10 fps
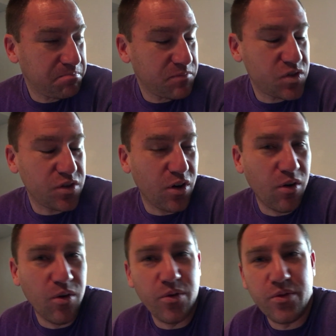
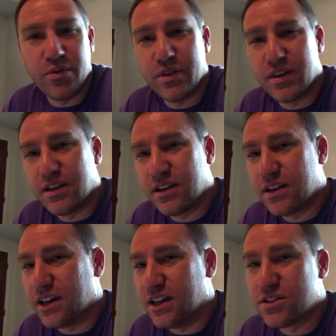So
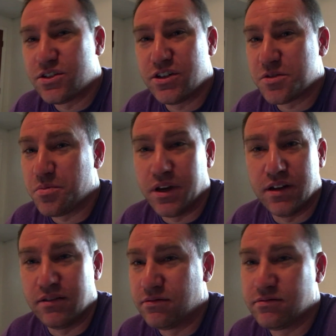it's just
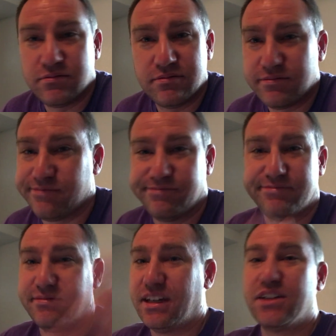been
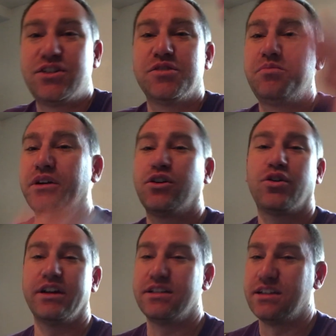
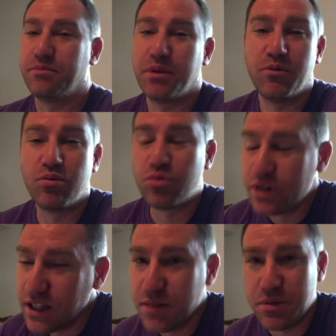crazy. Been
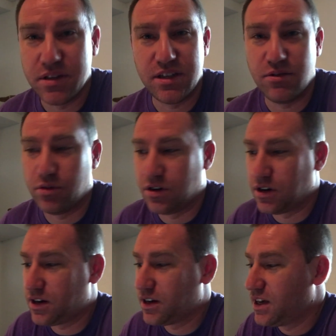really busy at work.